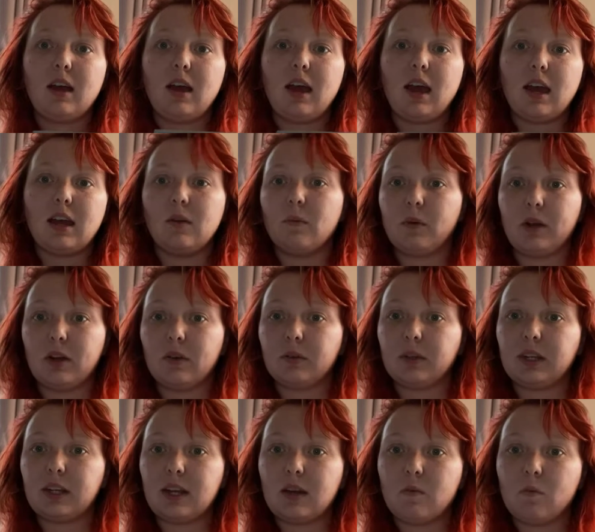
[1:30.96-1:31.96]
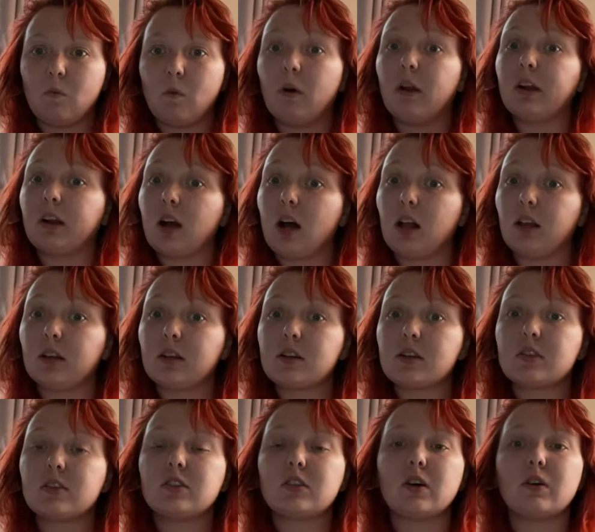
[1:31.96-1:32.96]
and we only get one color.
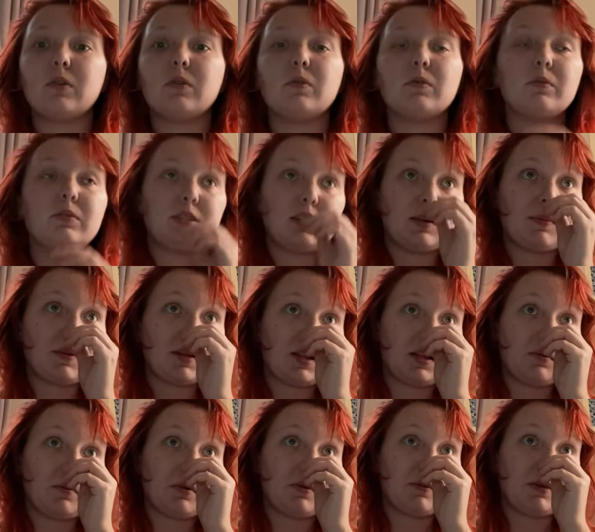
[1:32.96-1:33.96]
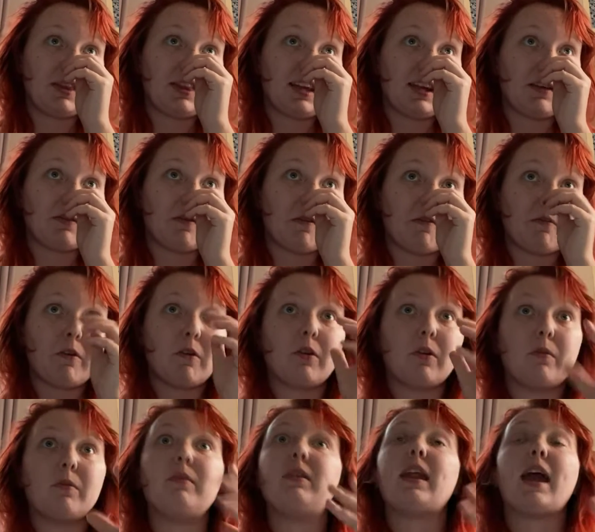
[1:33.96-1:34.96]
So typically when we think of a photo
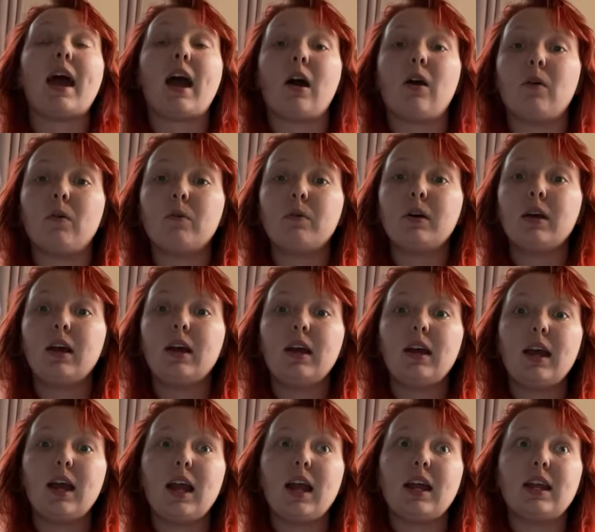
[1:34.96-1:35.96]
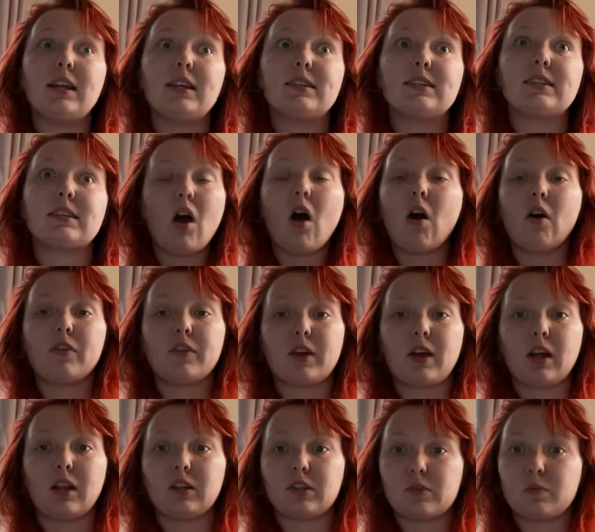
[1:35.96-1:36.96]
now, it is all the
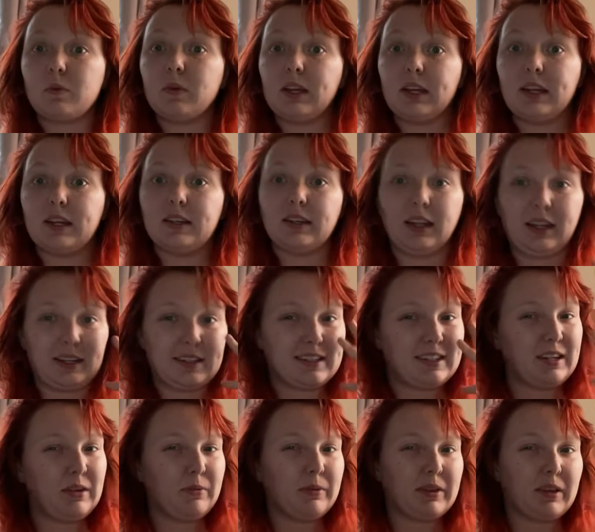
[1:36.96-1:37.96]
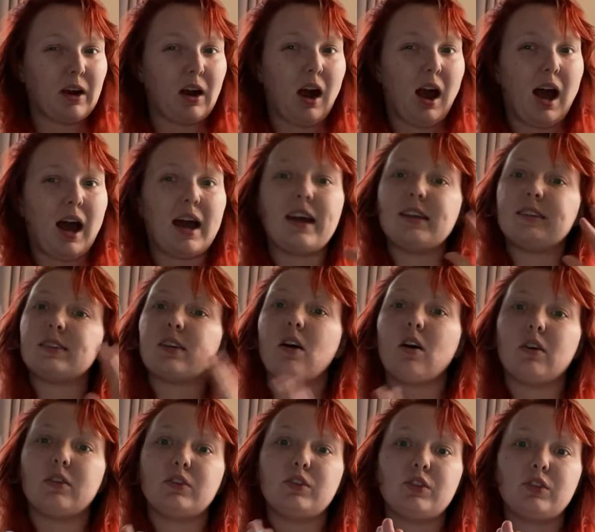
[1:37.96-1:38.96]
colors we can like see with our eyes
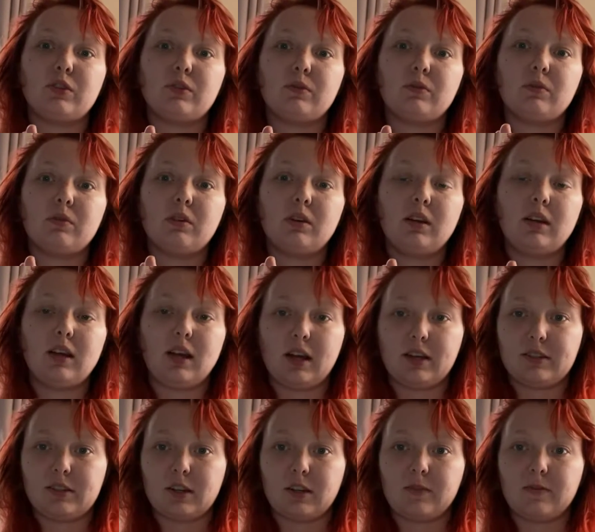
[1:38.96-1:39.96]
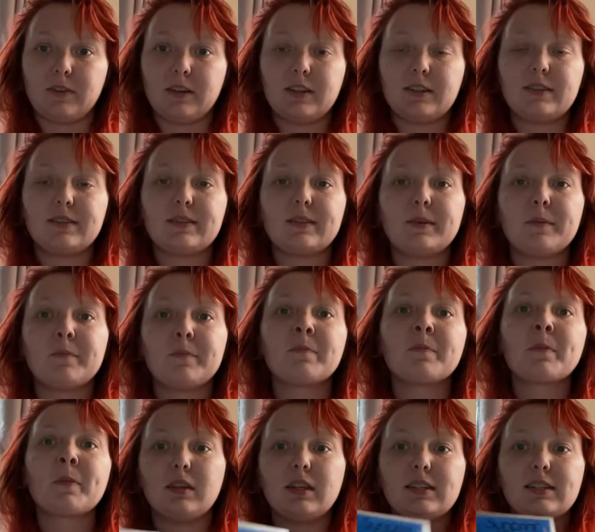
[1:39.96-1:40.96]
onto a surface.
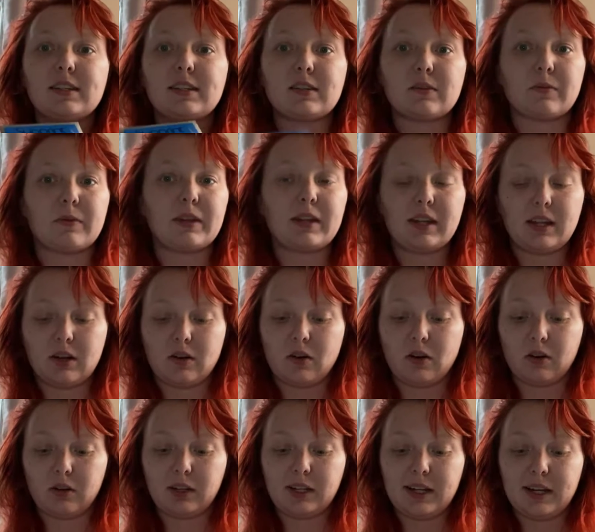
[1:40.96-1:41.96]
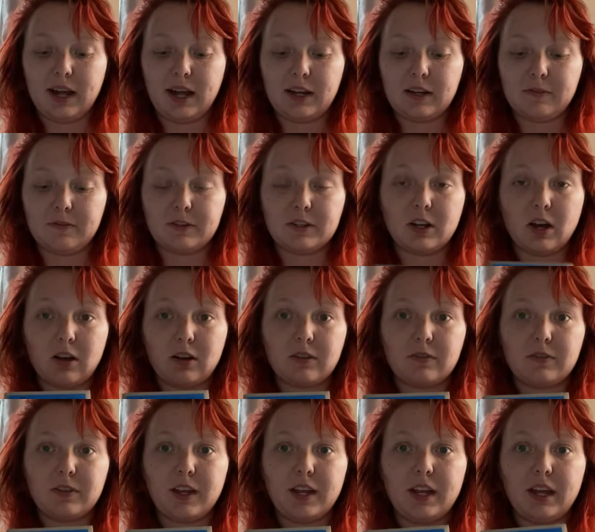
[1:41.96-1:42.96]
This is a really early kind of
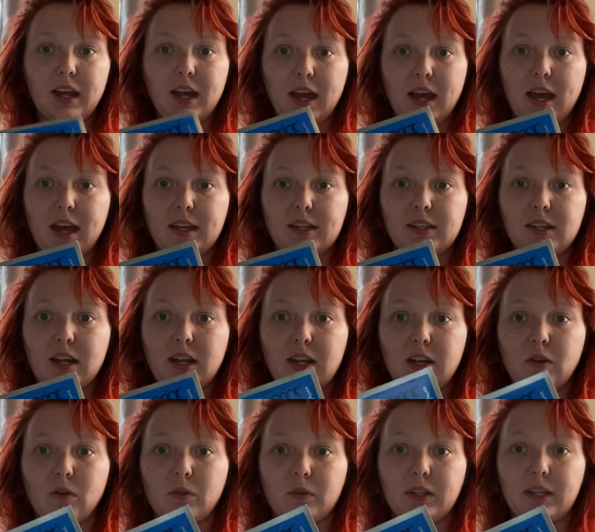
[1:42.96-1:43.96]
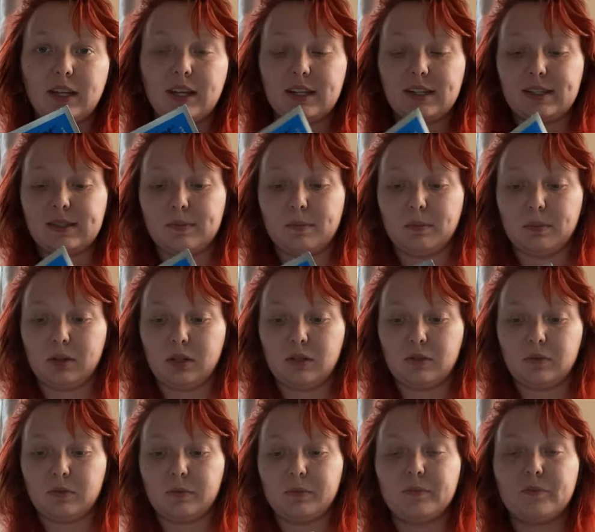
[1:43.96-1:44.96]
photography, and it only gets
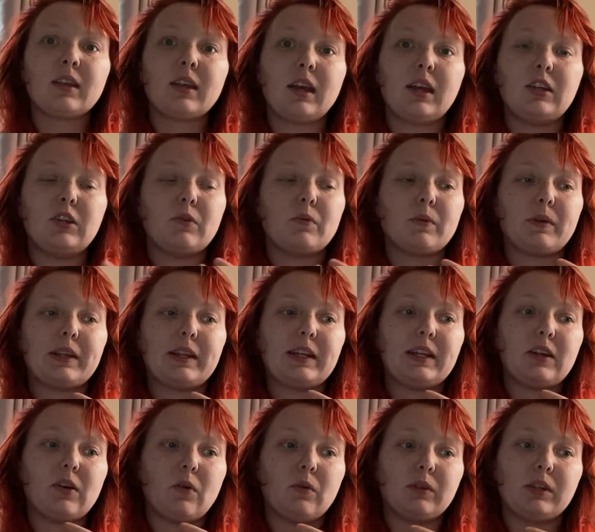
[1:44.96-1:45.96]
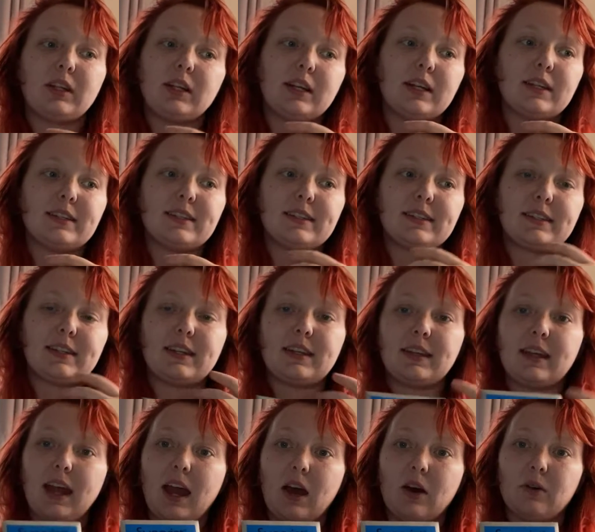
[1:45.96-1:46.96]
blue. And you really only get to see
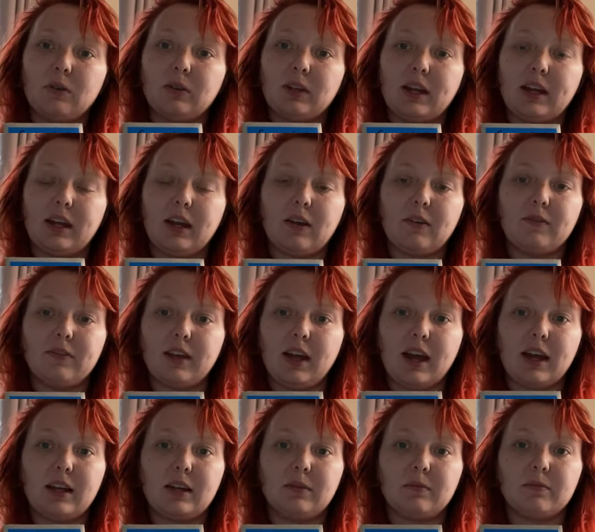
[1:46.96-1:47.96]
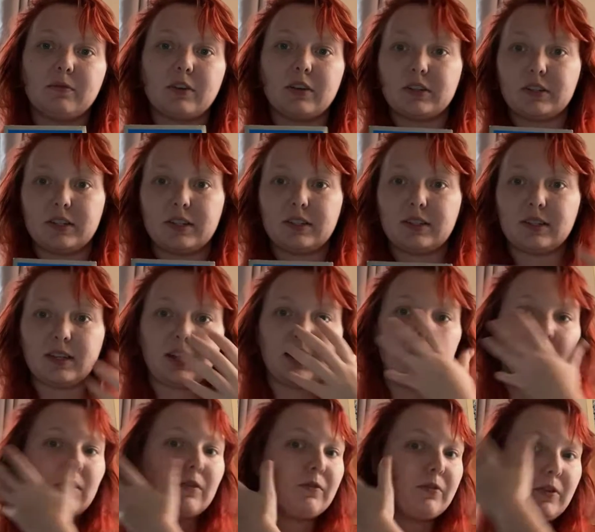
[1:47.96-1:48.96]
the outline of the item versus like
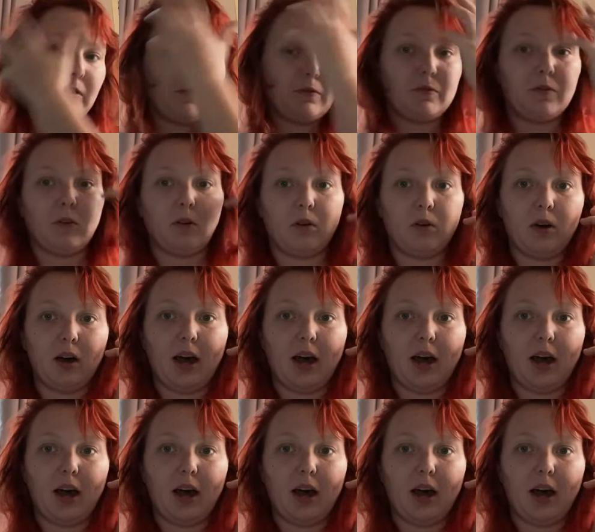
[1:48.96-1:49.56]
of the full